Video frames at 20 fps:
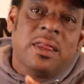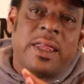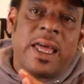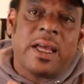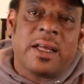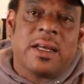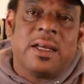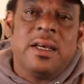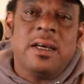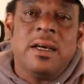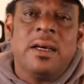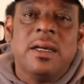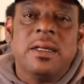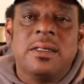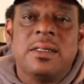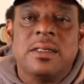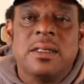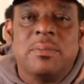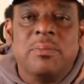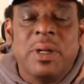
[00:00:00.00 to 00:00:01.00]
that
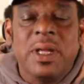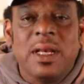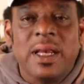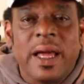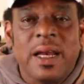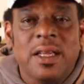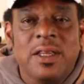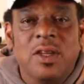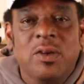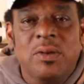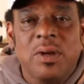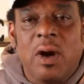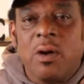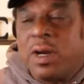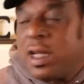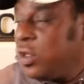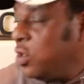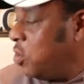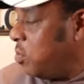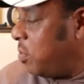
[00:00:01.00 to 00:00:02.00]
could be letting you know
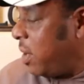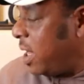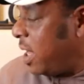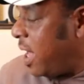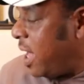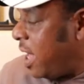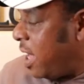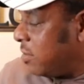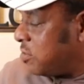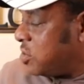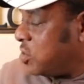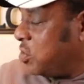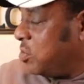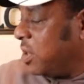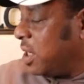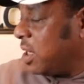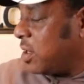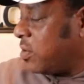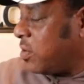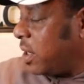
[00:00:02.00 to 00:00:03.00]
that you may have too
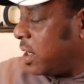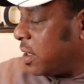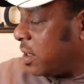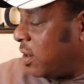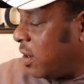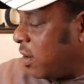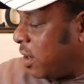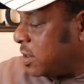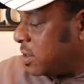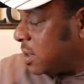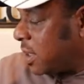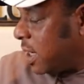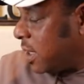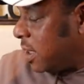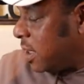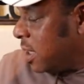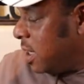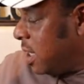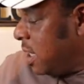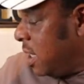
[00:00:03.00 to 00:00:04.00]
many credit cards. You got
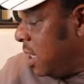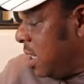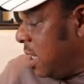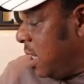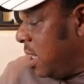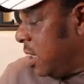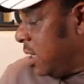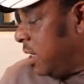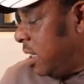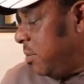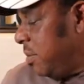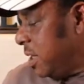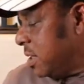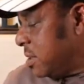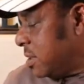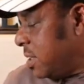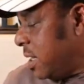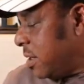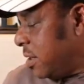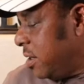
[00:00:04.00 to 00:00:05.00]
to Give me a
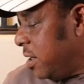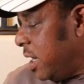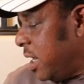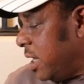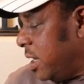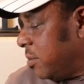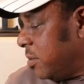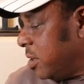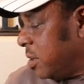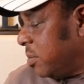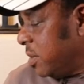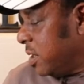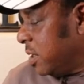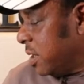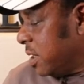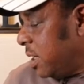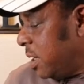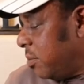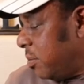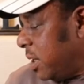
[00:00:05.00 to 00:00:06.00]
second here. I am going to be
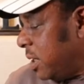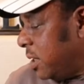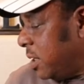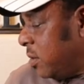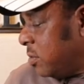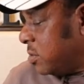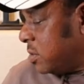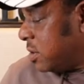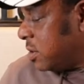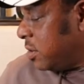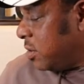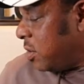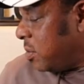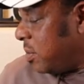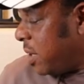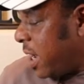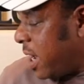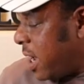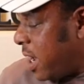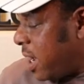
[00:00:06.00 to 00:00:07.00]
looking at my notes here
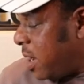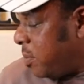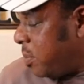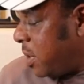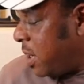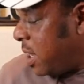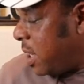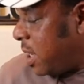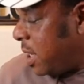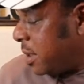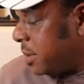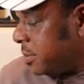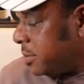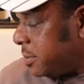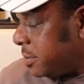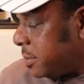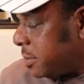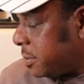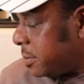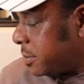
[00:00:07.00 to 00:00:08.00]
on my iPad.
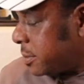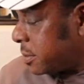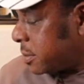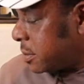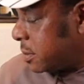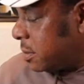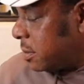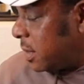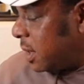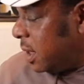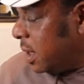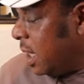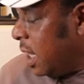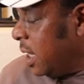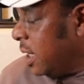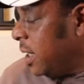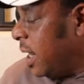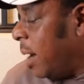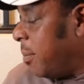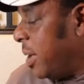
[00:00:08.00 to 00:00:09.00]

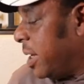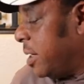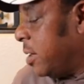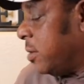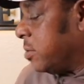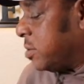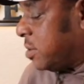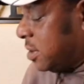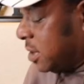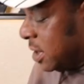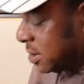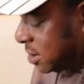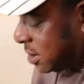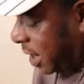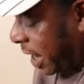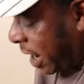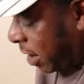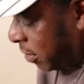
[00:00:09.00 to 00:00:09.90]
Not my notes, just the